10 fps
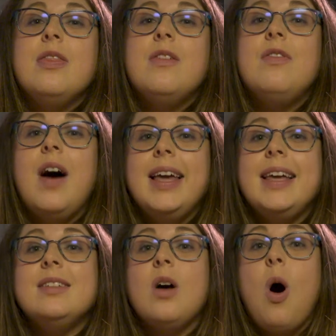The
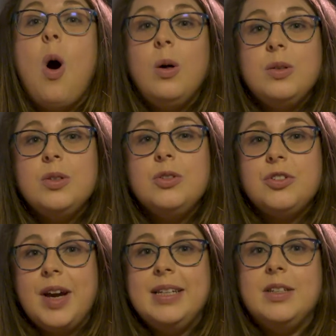Vikings also
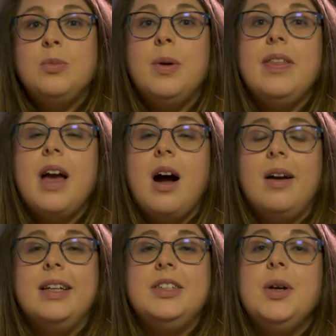traded with the
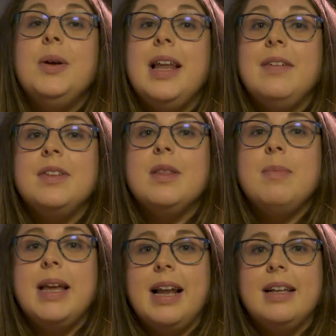Irish who lived in the
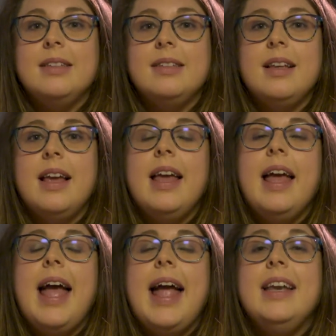Midlands.
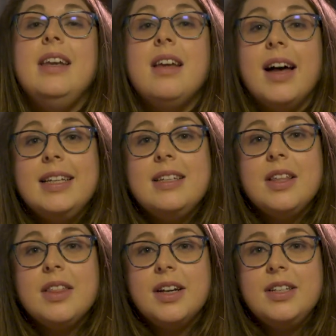In
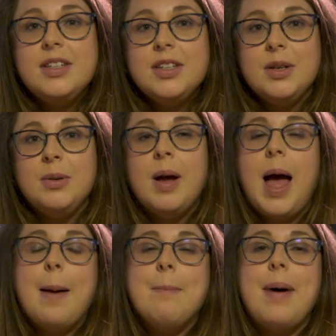1932,
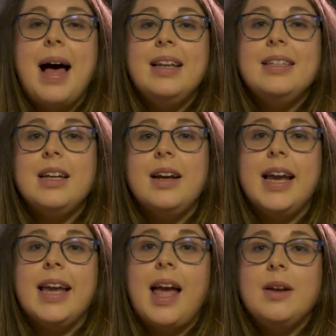at
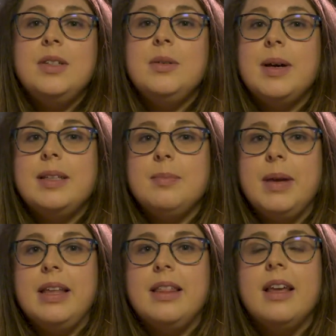Ballinderry in County Westmeath,